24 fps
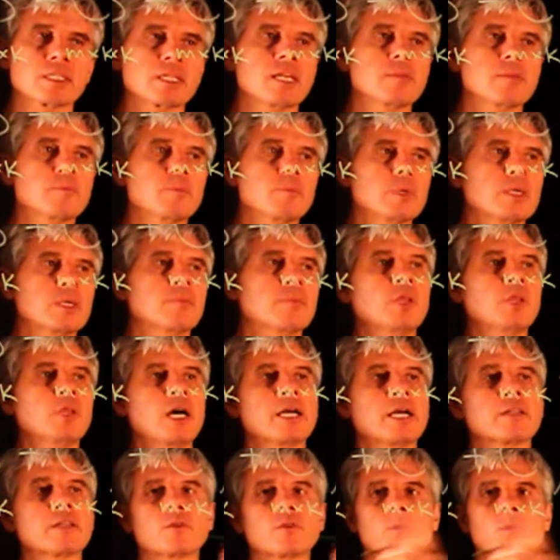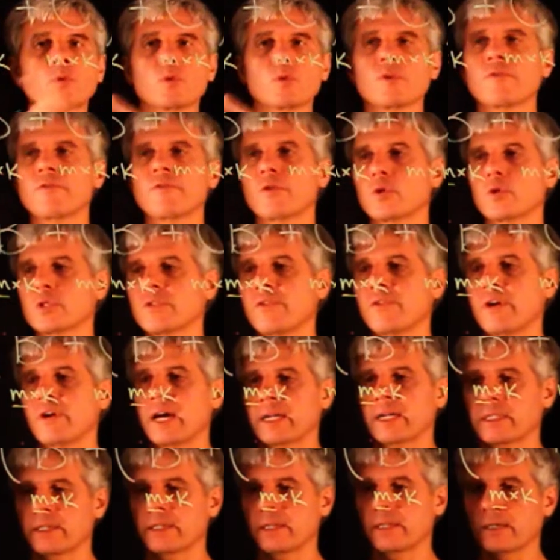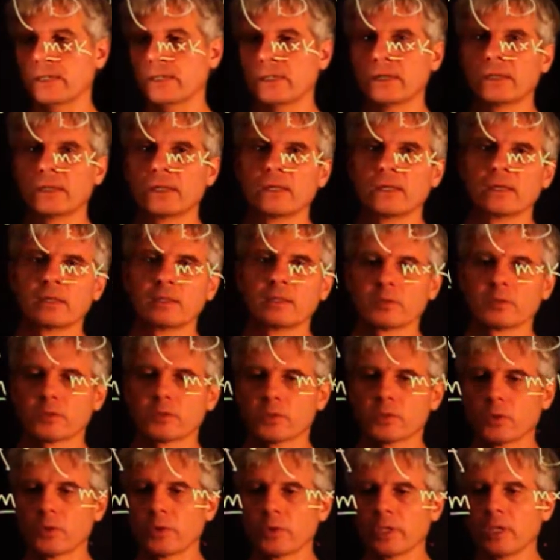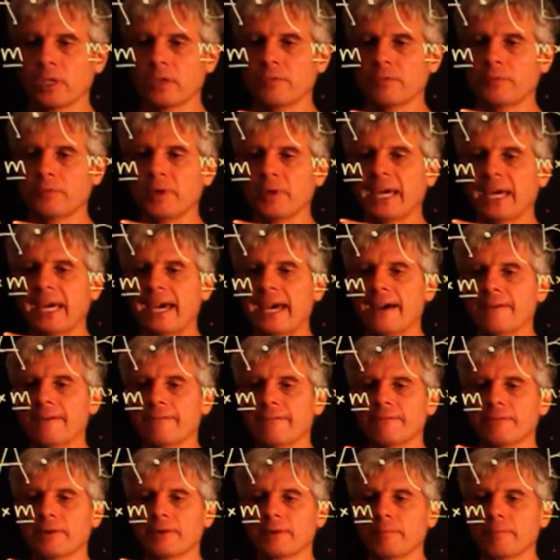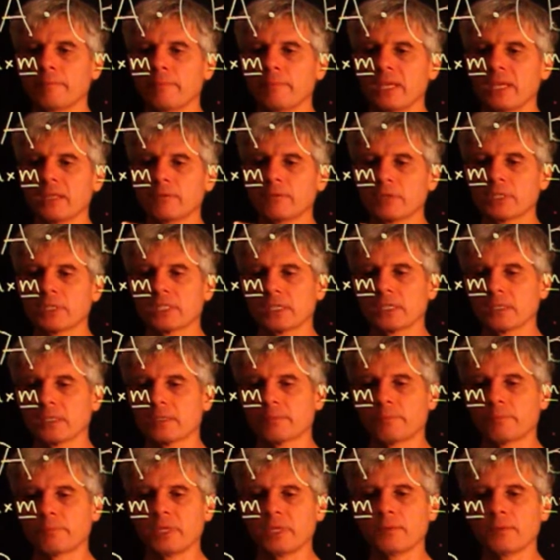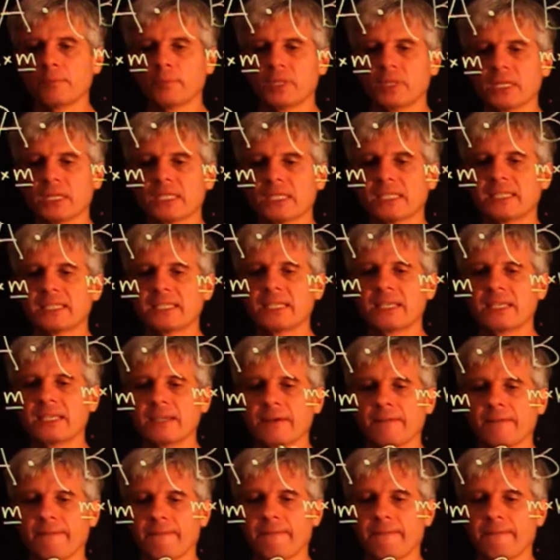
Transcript: can be applied to the first factor. So if we have matrices B plus C